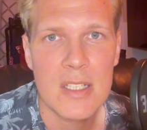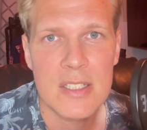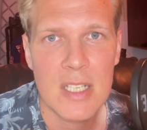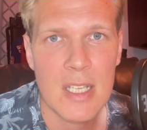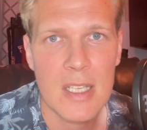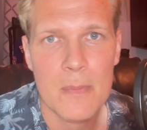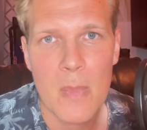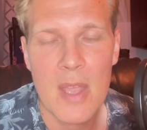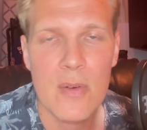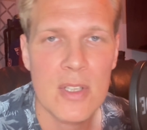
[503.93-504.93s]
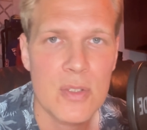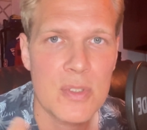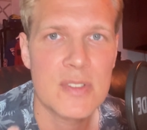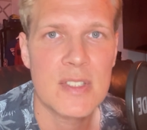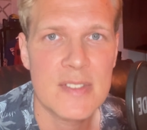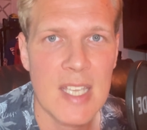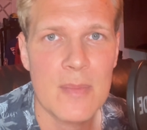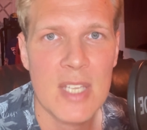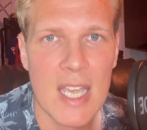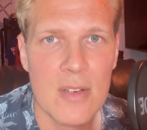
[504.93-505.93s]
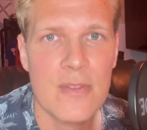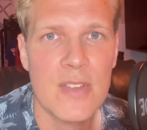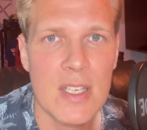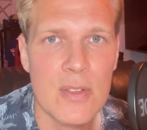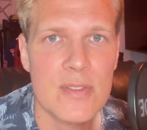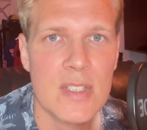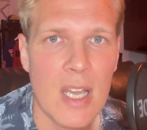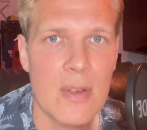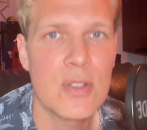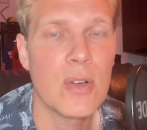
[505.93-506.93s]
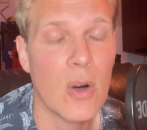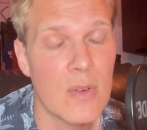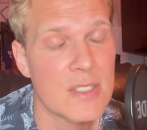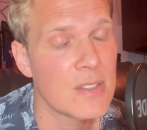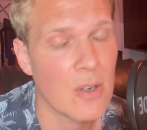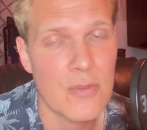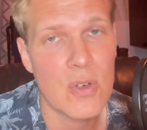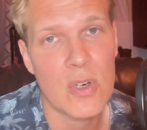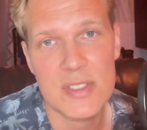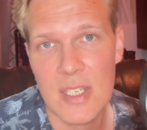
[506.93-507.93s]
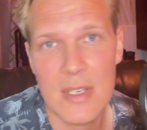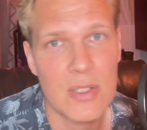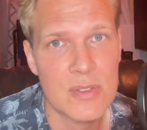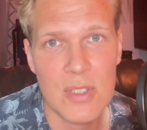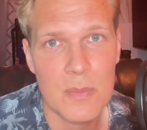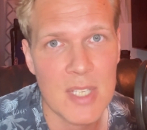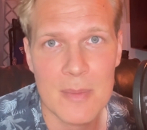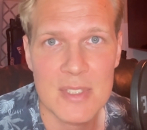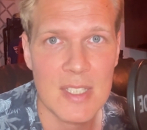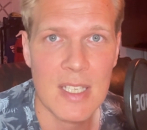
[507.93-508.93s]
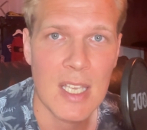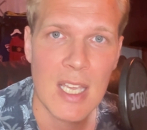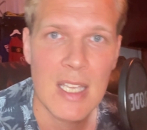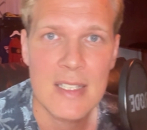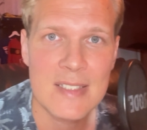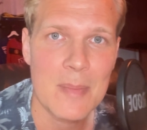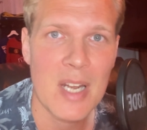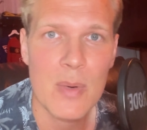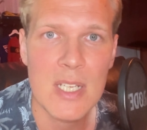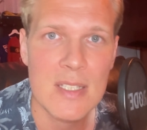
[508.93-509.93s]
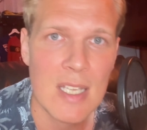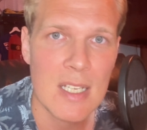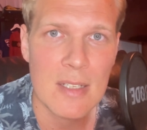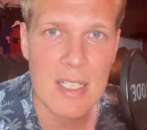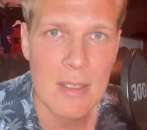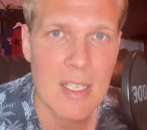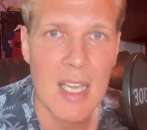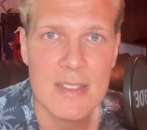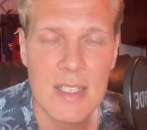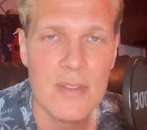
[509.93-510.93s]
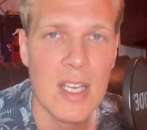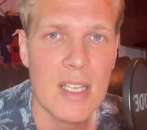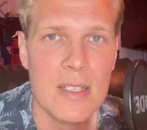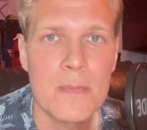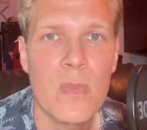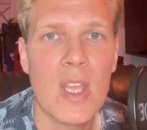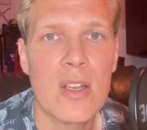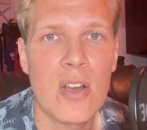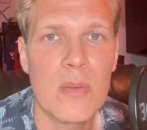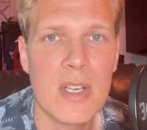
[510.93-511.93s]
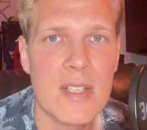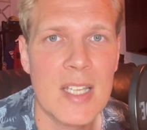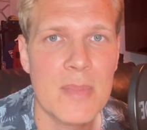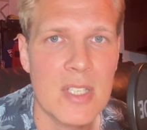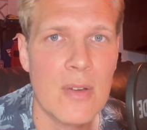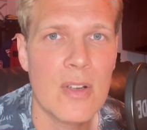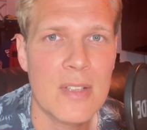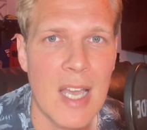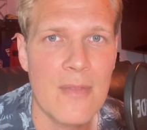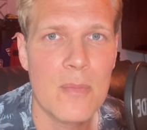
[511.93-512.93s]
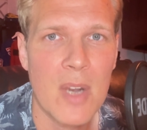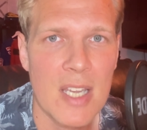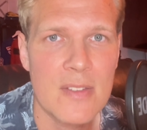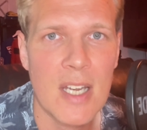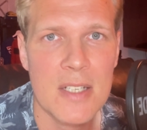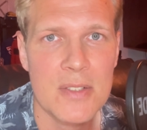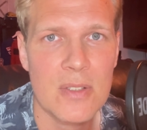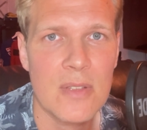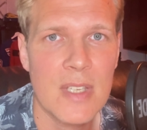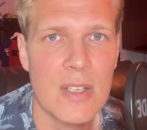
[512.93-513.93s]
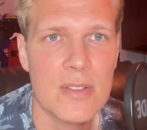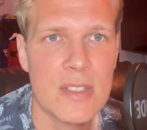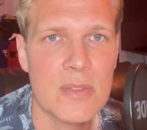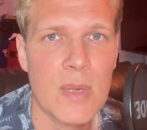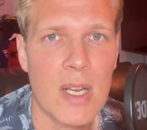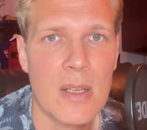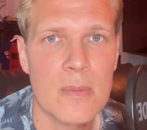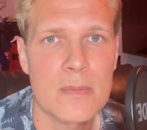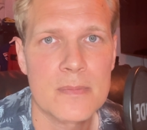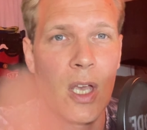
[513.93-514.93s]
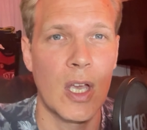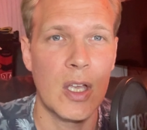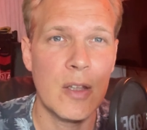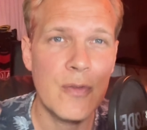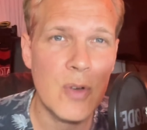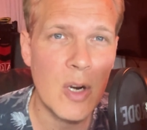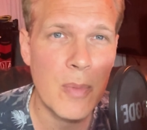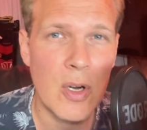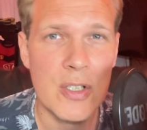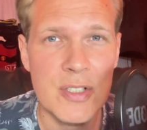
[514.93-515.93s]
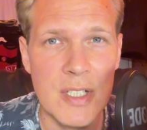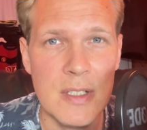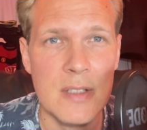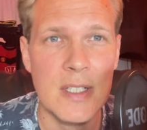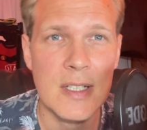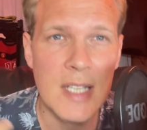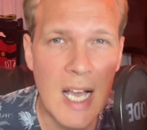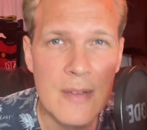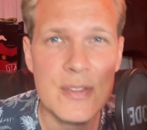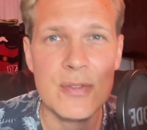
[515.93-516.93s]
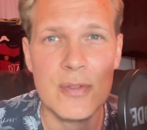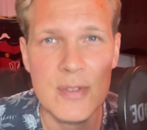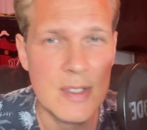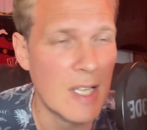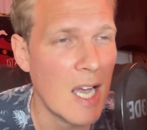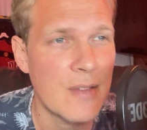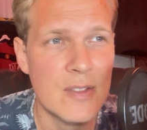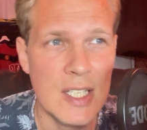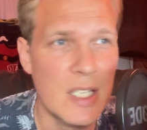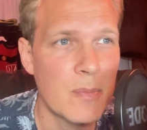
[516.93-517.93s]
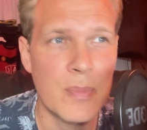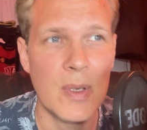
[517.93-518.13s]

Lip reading: everyone does the same kind of videos. I will do always, of course, I will do sometimes the similar with that other guys have done and learn about that, but I will have my touch on the videos as well. If you're a person that loves to dive deep,